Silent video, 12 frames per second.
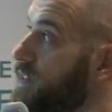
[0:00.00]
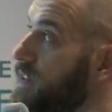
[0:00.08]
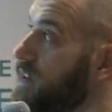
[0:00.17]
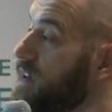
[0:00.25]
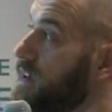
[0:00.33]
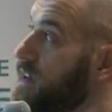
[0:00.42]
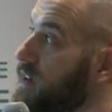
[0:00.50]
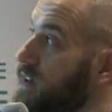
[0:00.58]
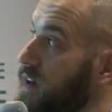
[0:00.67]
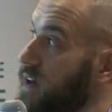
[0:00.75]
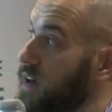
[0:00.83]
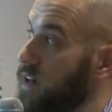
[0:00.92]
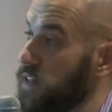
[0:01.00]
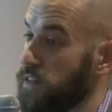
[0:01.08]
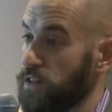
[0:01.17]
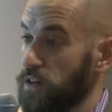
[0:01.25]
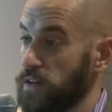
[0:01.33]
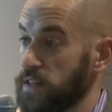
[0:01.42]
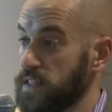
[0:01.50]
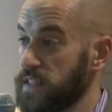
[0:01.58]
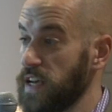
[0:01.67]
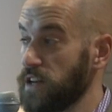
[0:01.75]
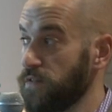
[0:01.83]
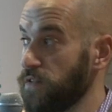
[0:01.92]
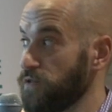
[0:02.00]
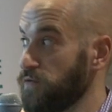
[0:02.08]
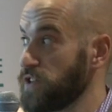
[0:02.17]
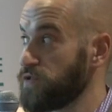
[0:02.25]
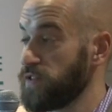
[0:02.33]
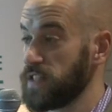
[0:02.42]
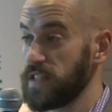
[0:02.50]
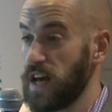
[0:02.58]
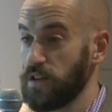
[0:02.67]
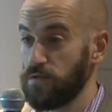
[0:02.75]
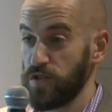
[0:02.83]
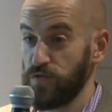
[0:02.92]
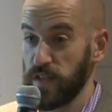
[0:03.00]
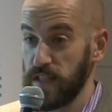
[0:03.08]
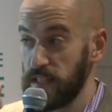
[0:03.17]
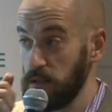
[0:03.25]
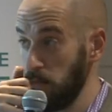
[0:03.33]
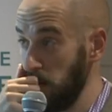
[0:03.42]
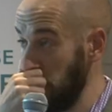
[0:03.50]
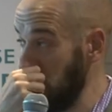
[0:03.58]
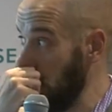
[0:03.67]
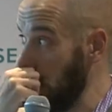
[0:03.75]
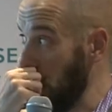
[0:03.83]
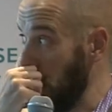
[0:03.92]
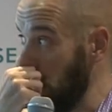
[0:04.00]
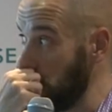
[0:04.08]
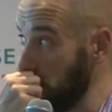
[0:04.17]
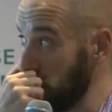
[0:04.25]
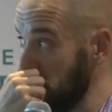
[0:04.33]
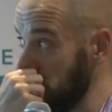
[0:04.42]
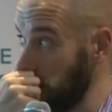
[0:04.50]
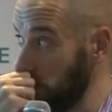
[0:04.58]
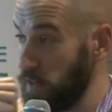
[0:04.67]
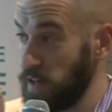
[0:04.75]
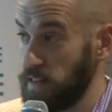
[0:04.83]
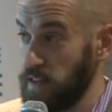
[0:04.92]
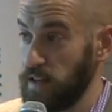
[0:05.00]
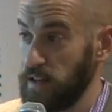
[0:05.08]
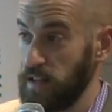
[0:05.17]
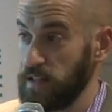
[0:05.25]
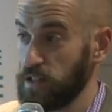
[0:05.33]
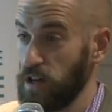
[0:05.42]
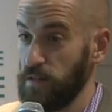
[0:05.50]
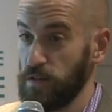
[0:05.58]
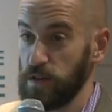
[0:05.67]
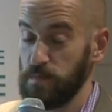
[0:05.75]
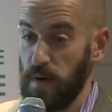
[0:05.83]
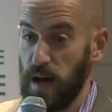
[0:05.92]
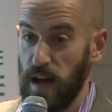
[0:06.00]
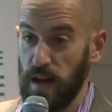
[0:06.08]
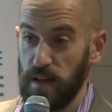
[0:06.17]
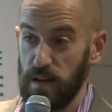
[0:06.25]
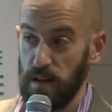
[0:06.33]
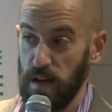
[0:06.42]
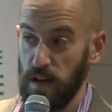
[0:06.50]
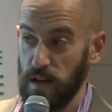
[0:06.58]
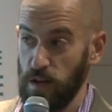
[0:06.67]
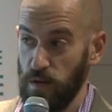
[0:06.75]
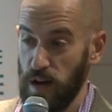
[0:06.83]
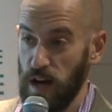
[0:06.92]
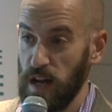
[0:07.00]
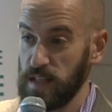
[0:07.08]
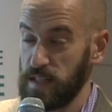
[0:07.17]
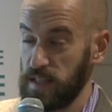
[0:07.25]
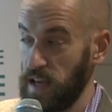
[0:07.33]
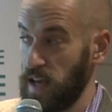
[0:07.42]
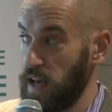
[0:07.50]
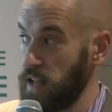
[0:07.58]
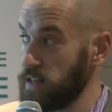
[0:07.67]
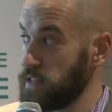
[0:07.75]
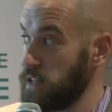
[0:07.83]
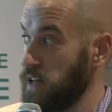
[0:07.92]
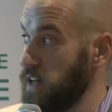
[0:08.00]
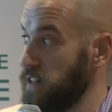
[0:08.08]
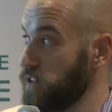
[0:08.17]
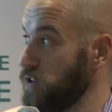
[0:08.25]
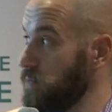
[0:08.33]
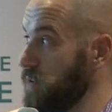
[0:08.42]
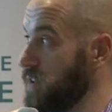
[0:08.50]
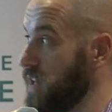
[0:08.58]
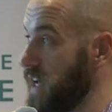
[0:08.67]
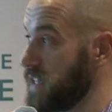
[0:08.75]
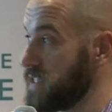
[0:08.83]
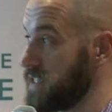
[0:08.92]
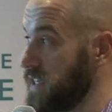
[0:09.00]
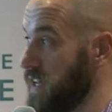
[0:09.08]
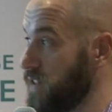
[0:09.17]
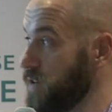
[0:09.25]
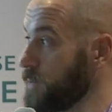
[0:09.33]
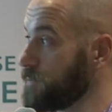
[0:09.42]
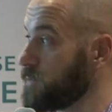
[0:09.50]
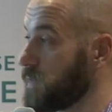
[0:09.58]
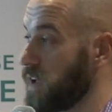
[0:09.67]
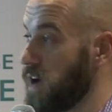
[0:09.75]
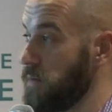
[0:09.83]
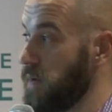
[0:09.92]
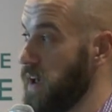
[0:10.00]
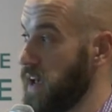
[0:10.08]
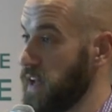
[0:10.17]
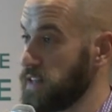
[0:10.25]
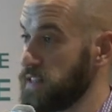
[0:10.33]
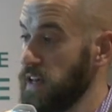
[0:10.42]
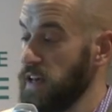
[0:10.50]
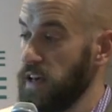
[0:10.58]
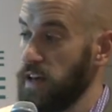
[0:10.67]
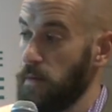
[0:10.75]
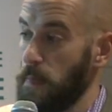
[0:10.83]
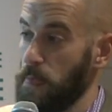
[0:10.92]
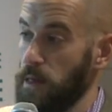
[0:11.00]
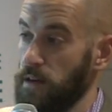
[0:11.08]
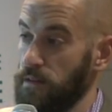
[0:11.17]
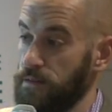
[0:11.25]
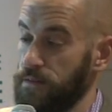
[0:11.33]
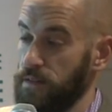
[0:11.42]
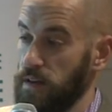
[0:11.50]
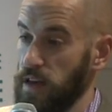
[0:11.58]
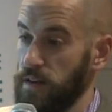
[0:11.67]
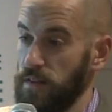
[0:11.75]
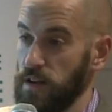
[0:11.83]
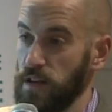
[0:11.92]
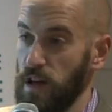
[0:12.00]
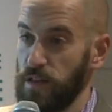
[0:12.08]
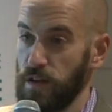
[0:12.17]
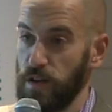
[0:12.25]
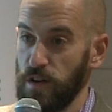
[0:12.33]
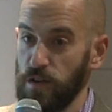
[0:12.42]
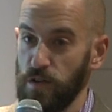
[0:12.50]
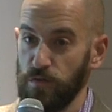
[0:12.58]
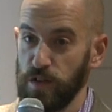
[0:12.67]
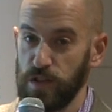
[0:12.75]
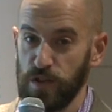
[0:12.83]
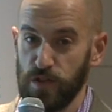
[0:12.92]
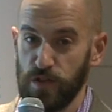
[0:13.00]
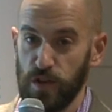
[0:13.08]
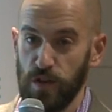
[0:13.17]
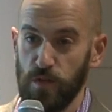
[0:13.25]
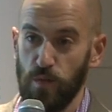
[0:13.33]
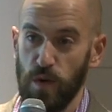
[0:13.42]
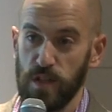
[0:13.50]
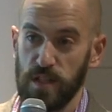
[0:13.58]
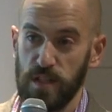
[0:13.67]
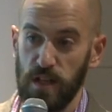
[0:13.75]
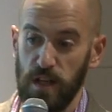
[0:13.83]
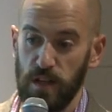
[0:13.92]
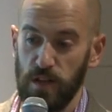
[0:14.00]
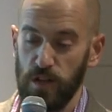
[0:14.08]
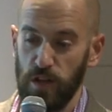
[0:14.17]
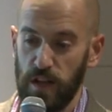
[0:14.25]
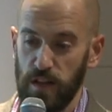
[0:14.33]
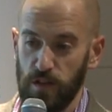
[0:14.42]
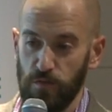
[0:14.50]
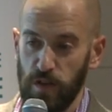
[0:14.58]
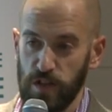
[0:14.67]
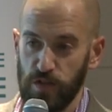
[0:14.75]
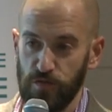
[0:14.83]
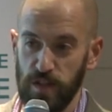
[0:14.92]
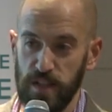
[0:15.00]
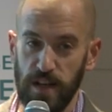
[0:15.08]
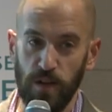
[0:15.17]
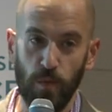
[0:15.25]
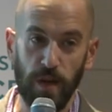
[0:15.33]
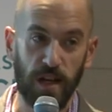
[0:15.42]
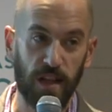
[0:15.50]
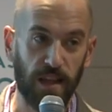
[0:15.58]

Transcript: The data for the registry is not restricted to me. This is something that is governed by us and the Global Alliance together. And if another researcher wants to look at the registry data, we